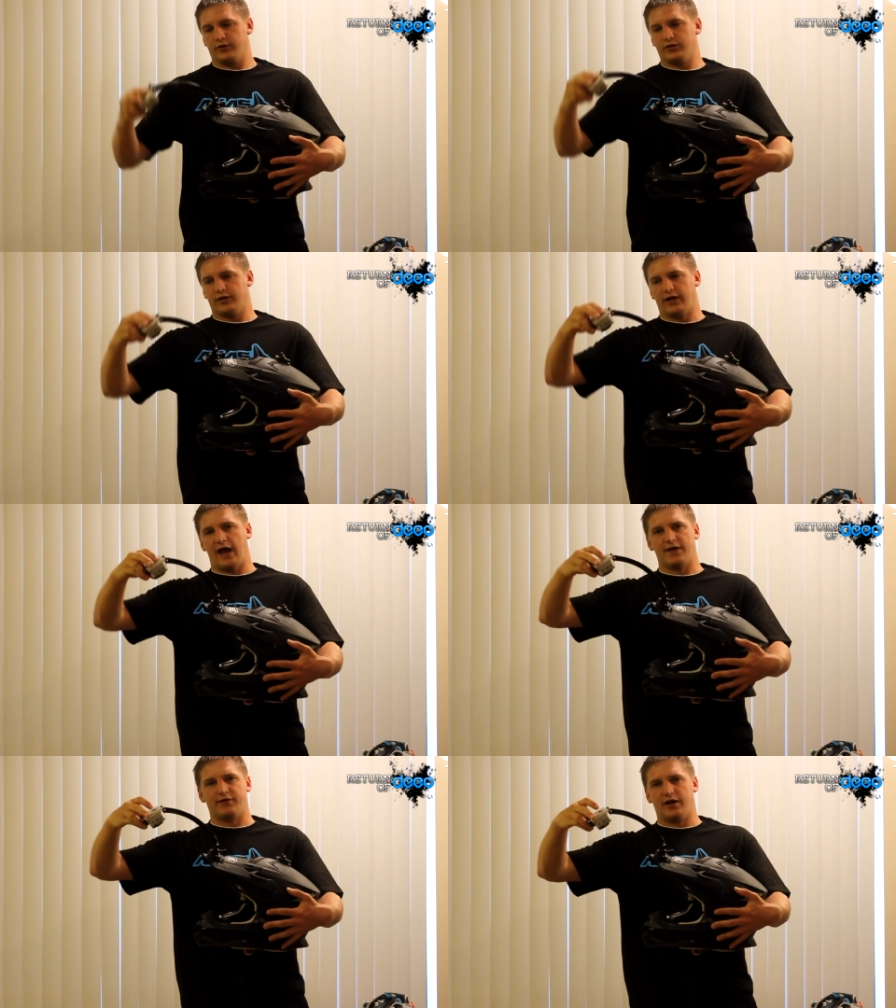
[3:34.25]
You can
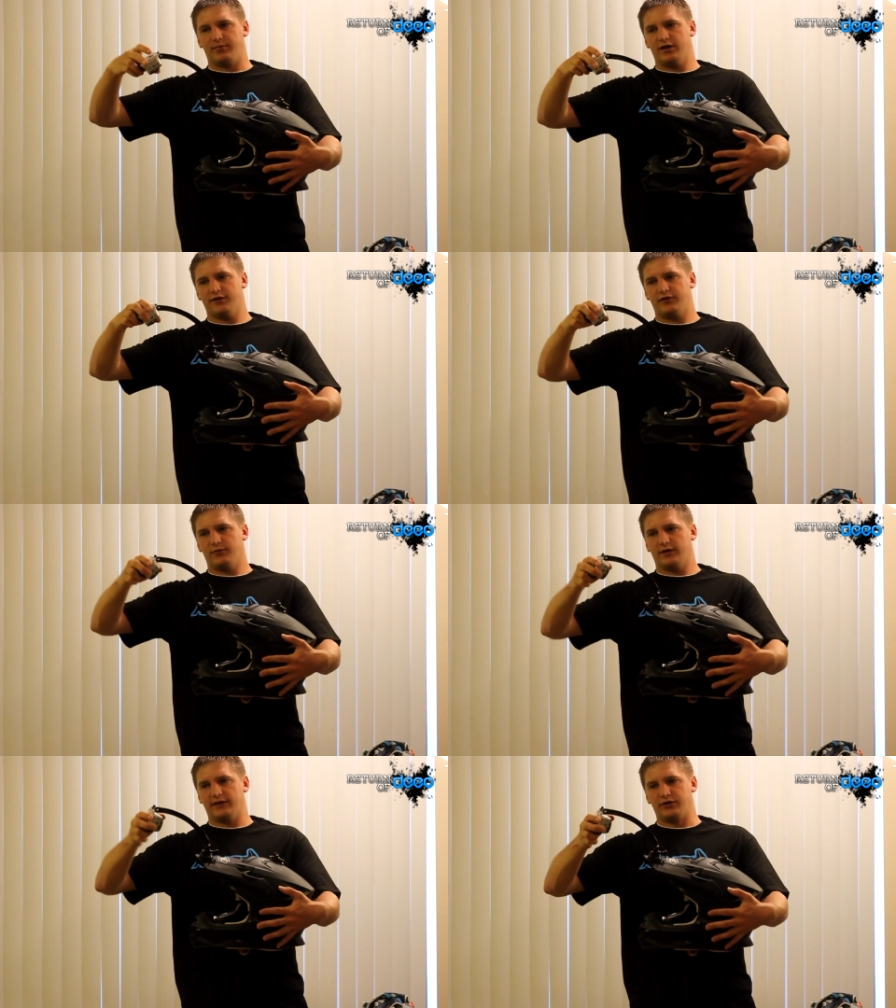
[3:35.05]
have it up here if you
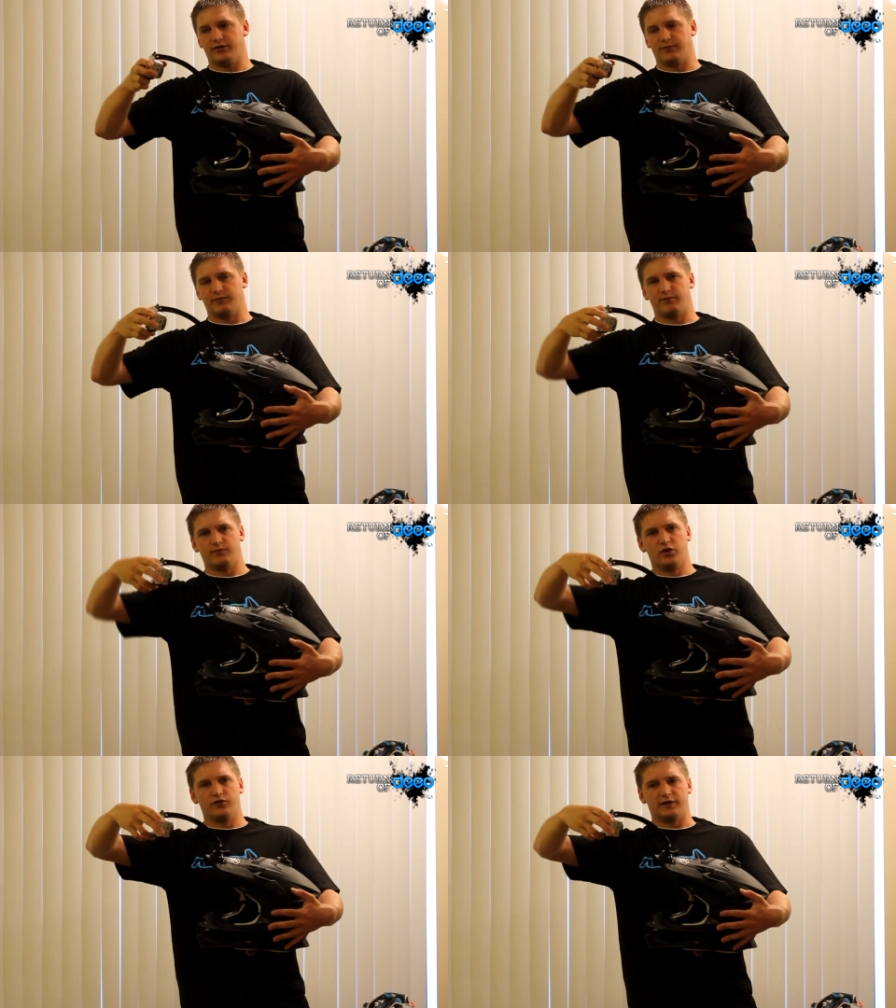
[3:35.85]
want, then you can
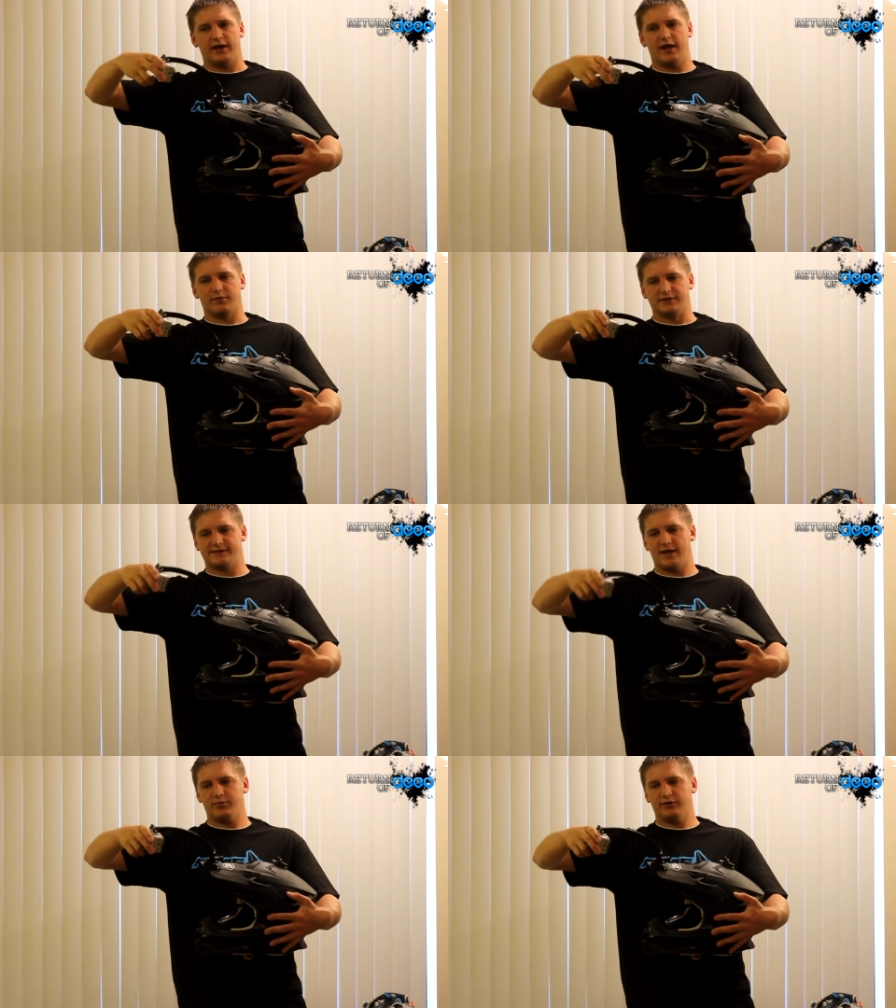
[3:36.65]
move the camera
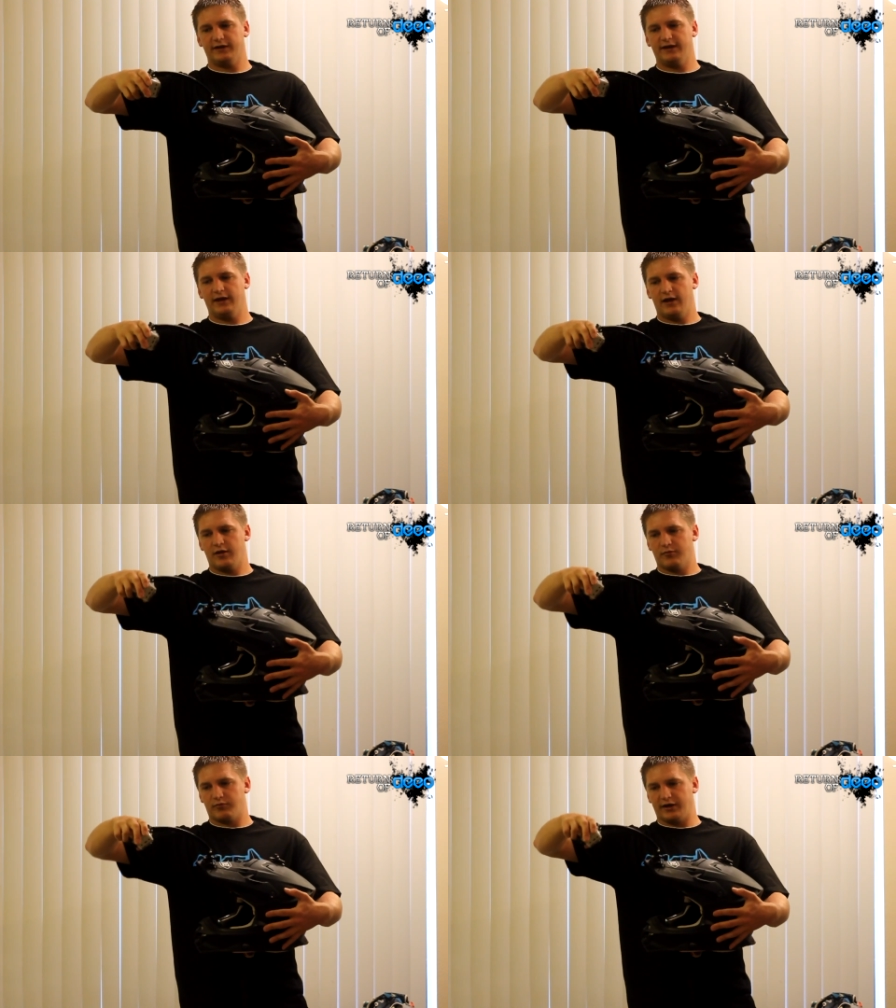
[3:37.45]
separately,
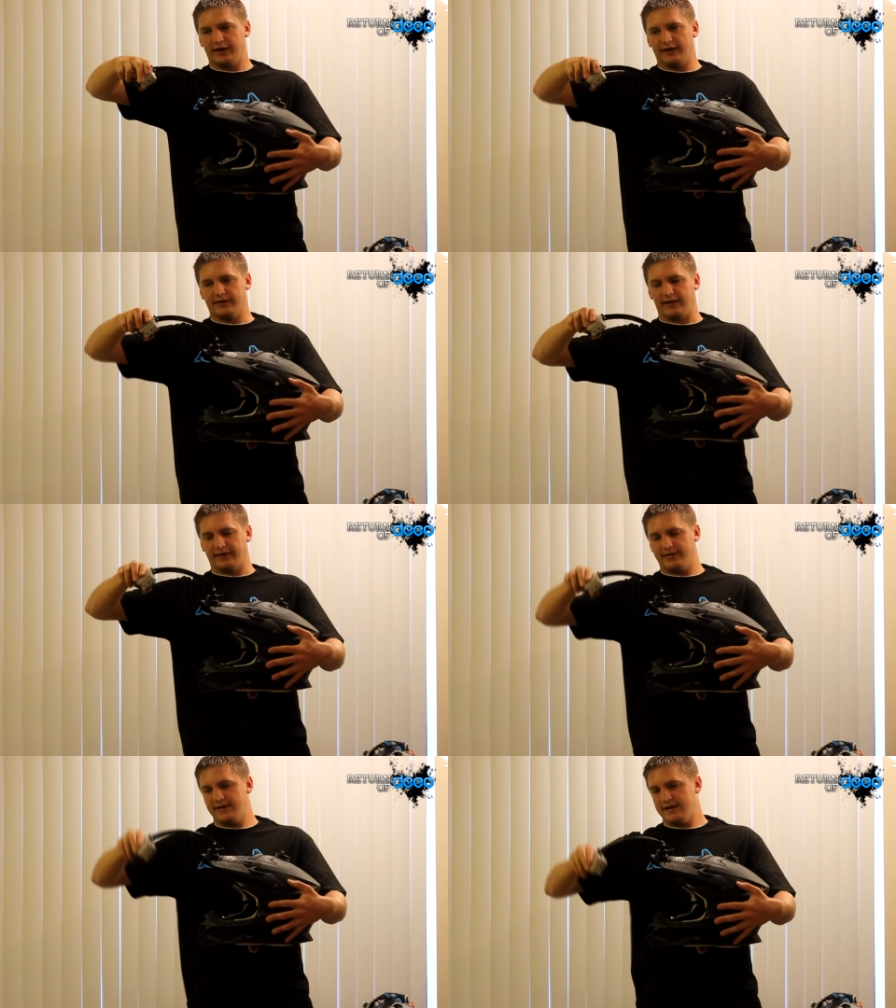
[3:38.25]
bring it in
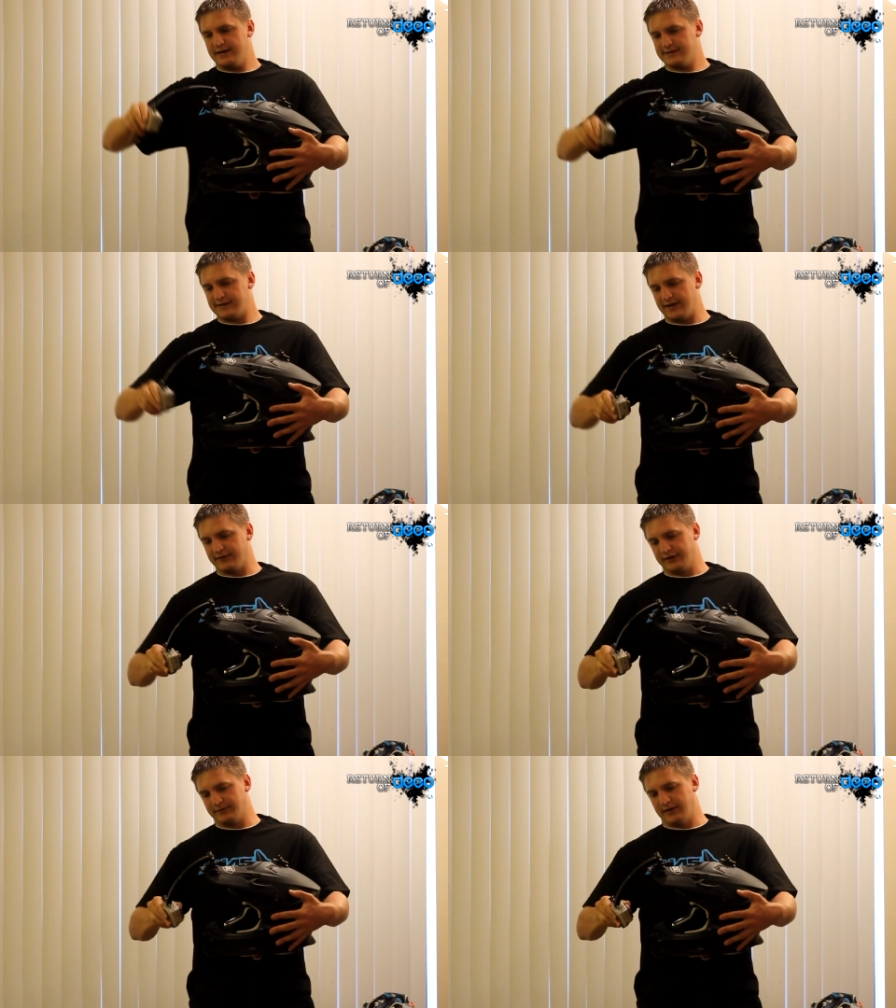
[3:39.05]
like this, have
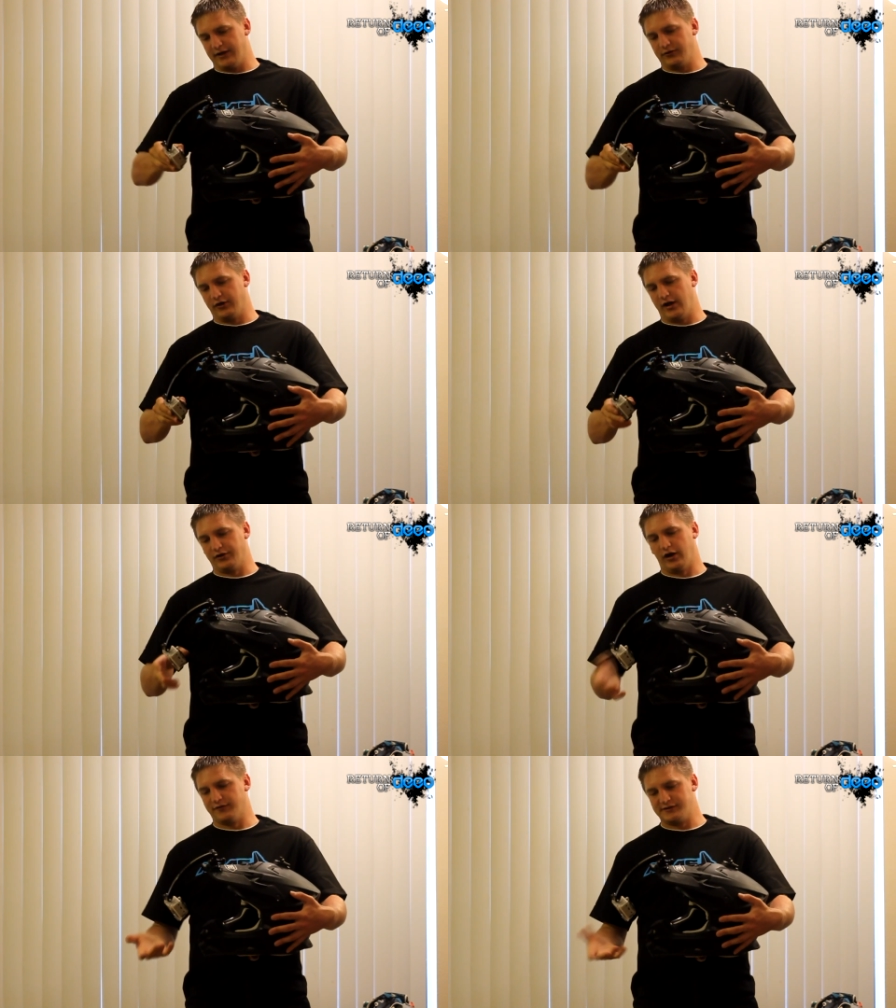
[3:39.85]
it, I don't
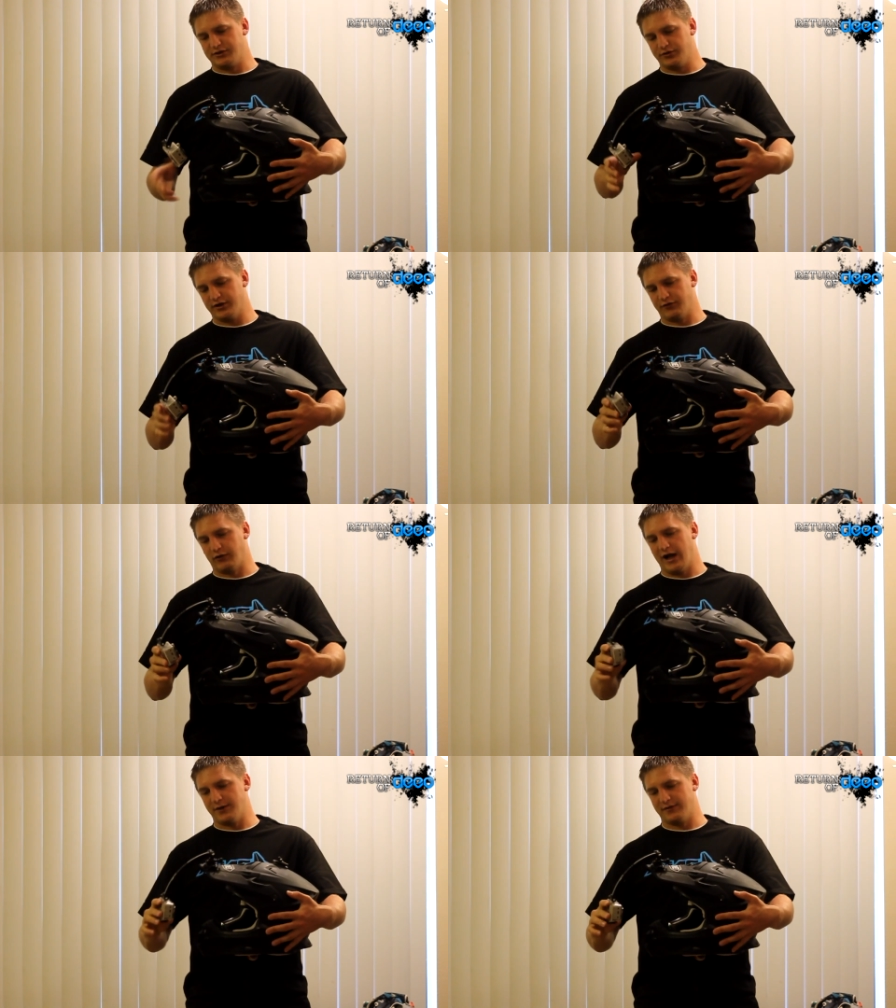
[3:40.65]
know, obviously you couldn't
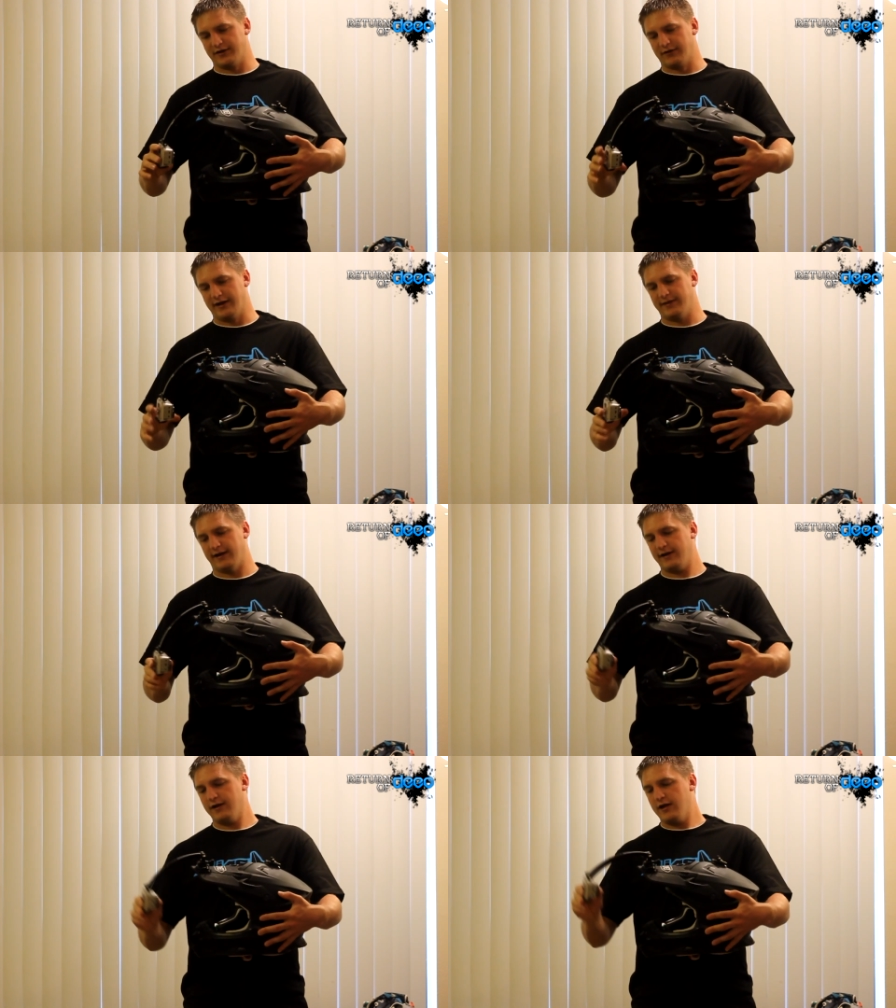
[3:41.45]
ride with it right
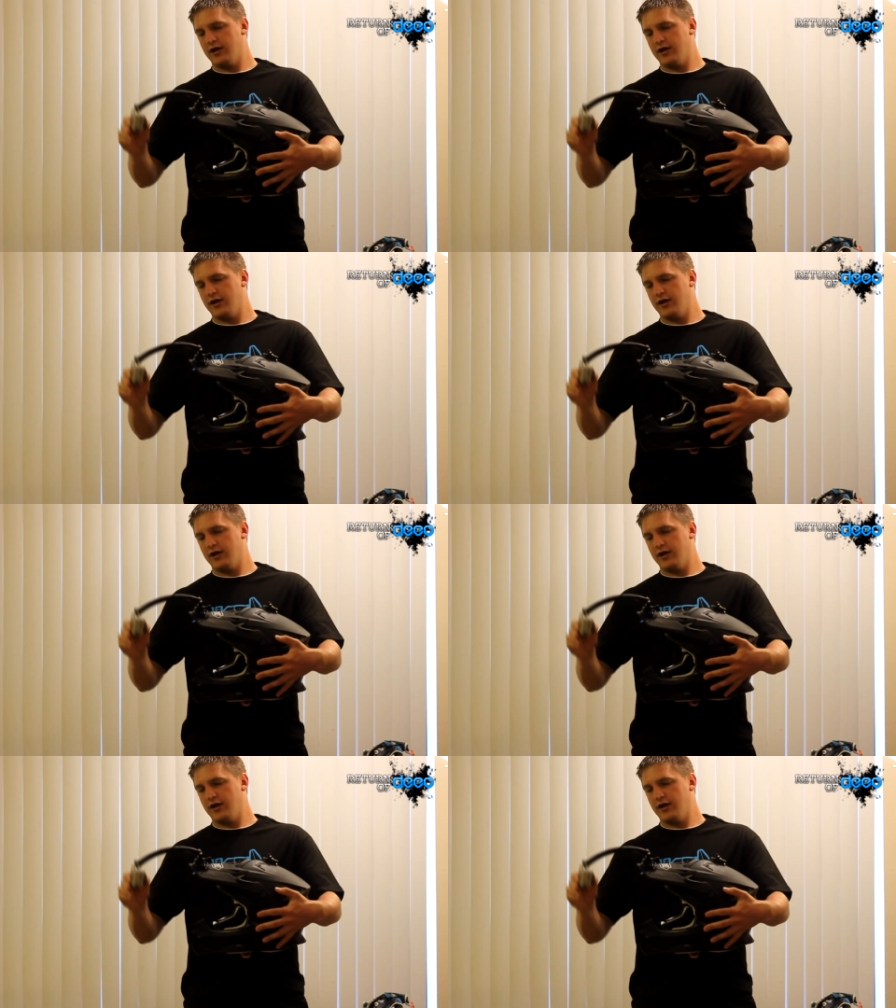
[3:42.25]
there.